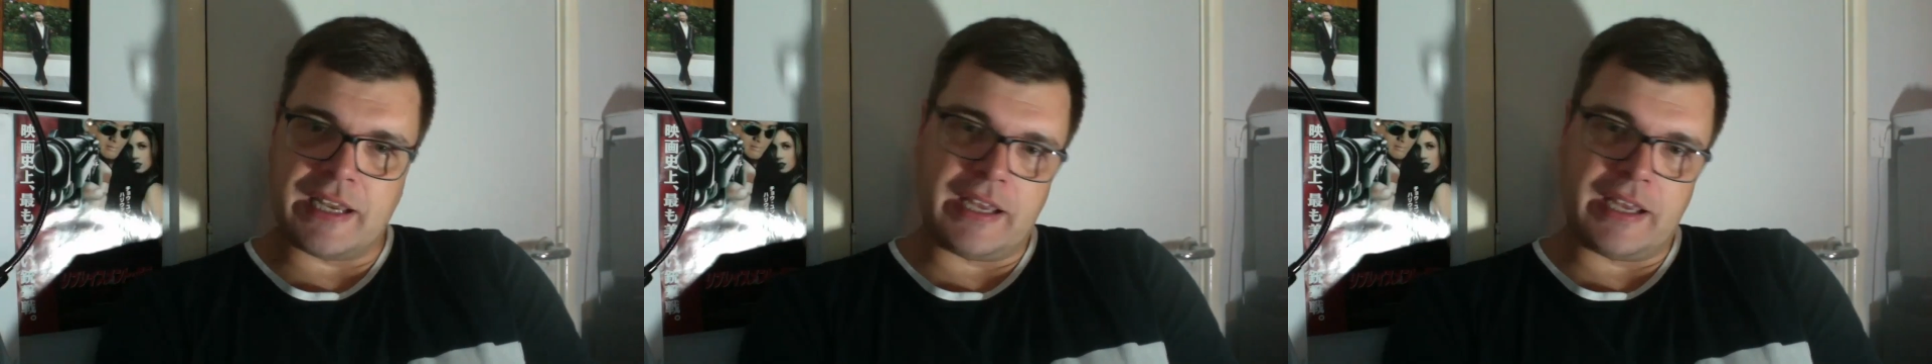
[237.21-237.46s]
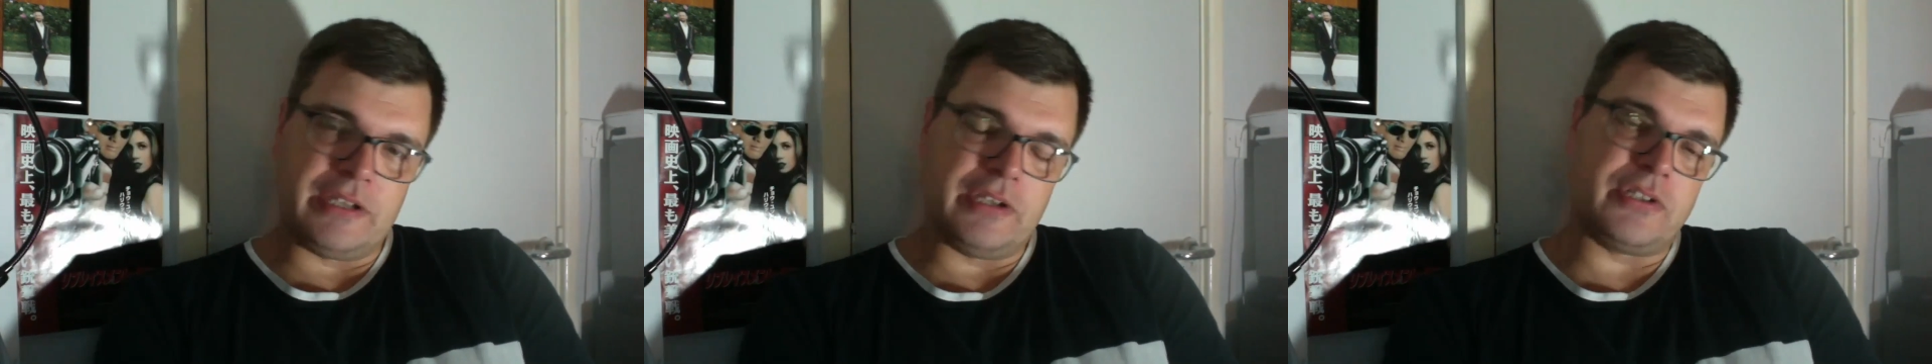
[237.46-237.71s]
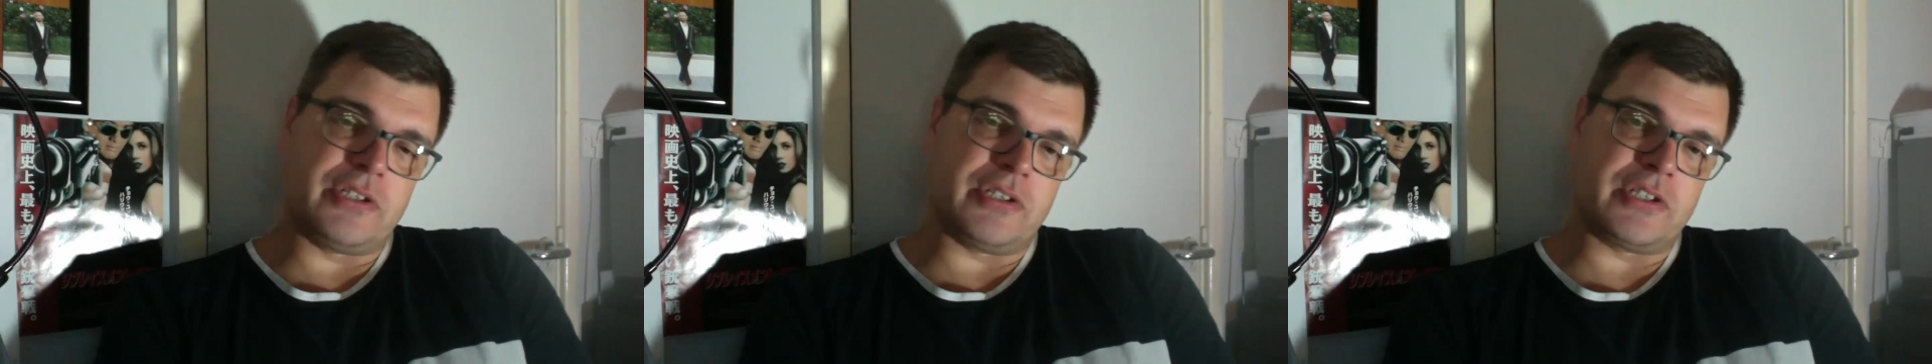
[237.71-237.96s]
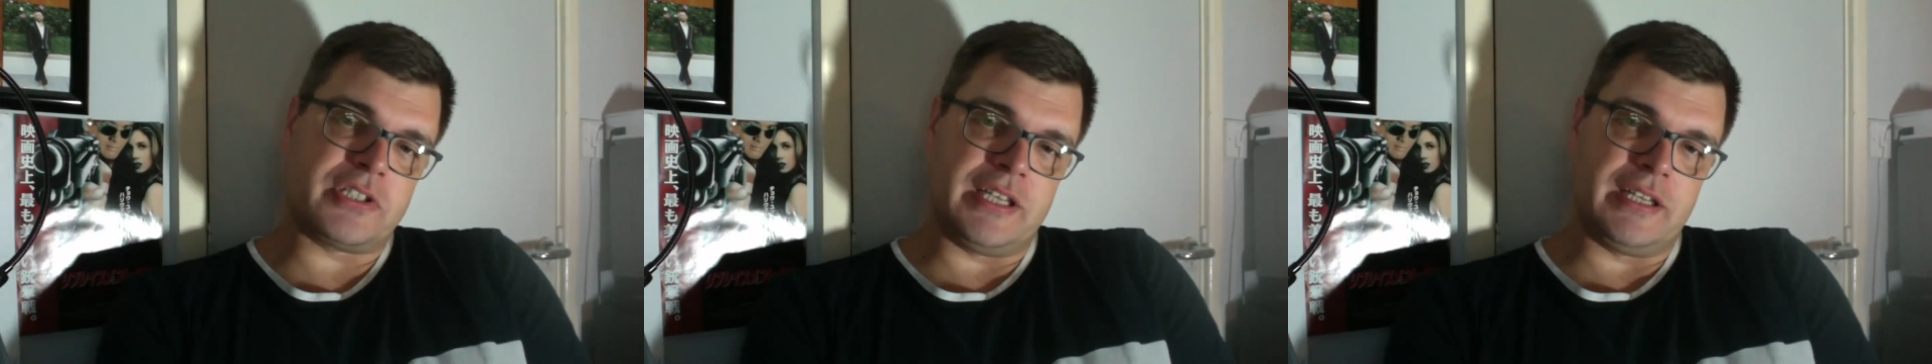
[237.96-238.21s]
and you're
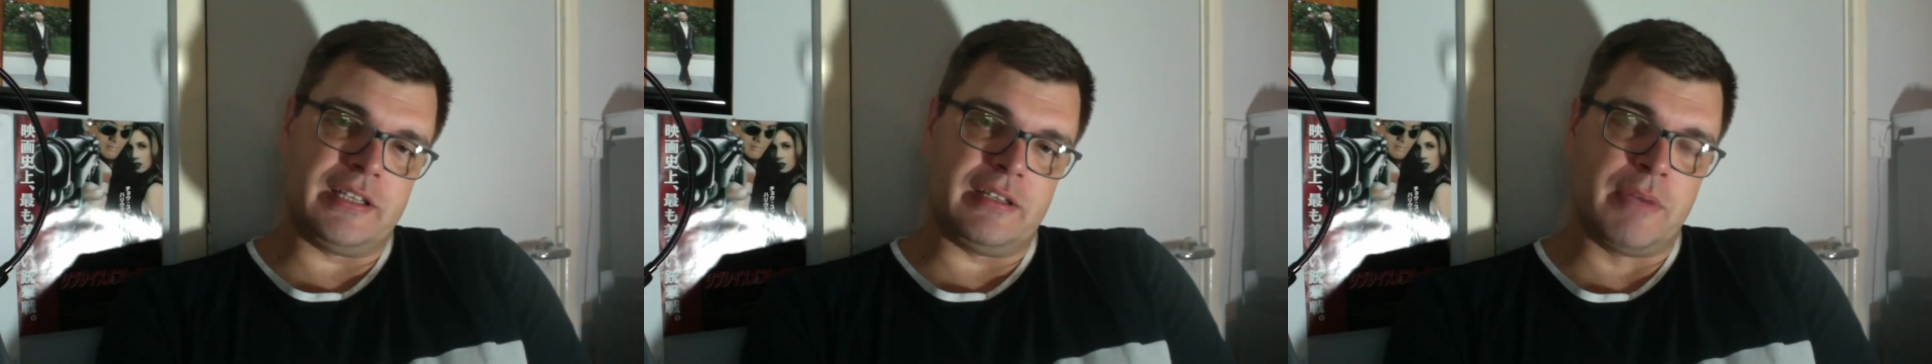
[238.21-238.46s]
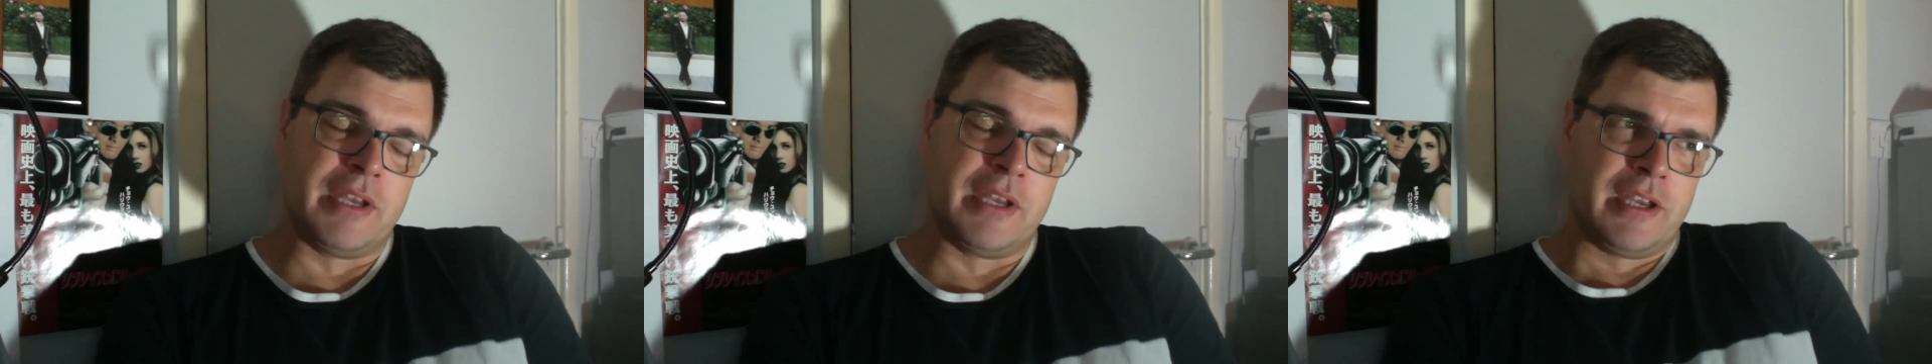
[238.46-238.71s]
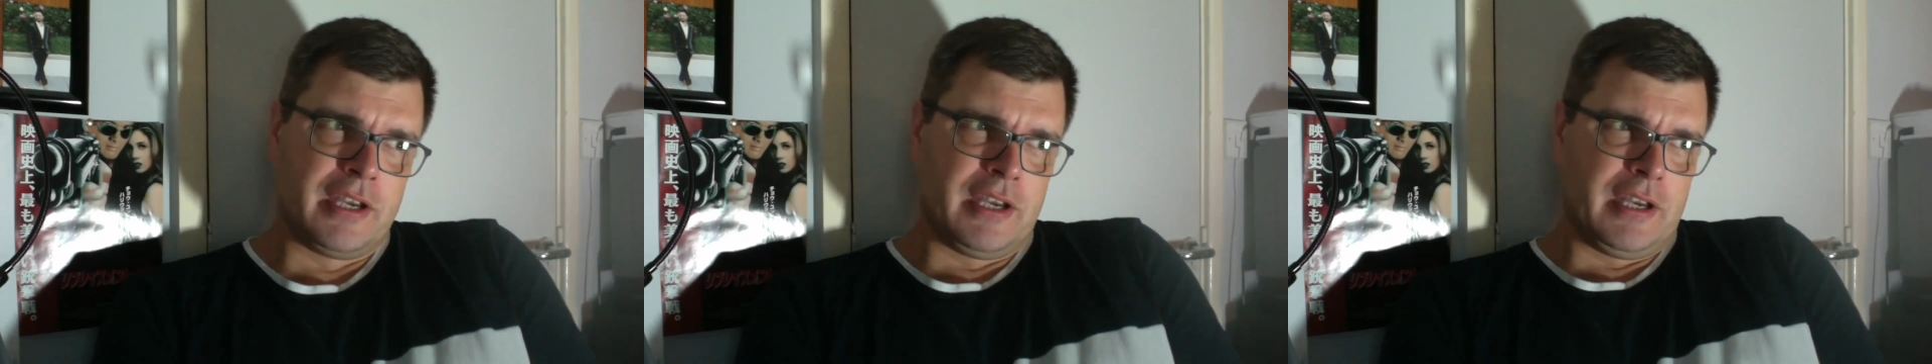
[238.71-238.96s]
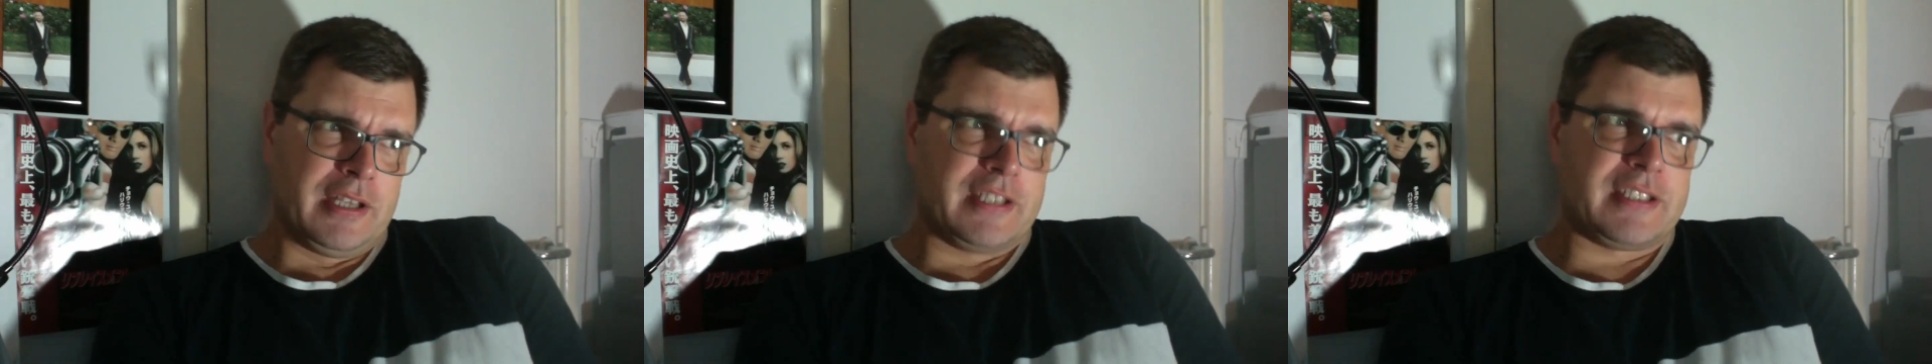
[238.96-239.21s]
just seeing them
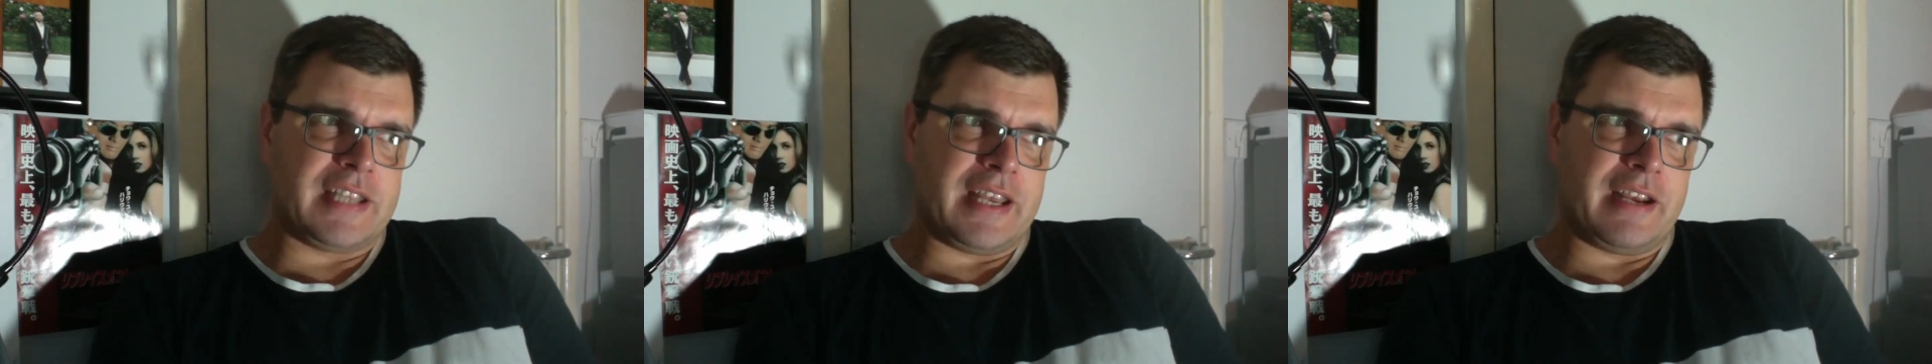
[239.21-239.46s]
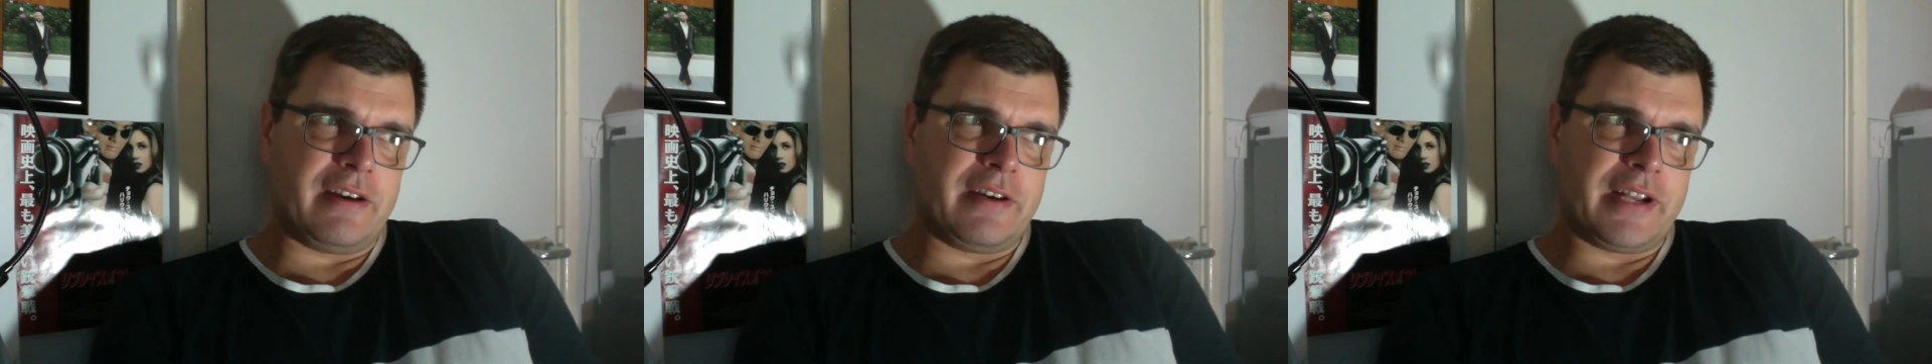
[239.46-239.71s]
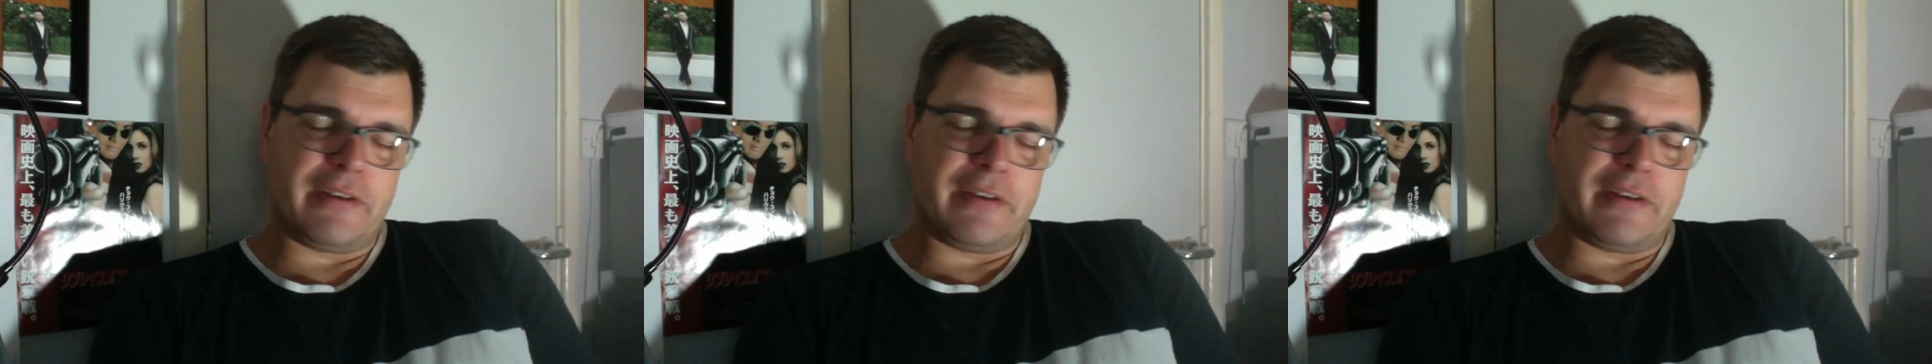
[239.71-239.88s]
tear down the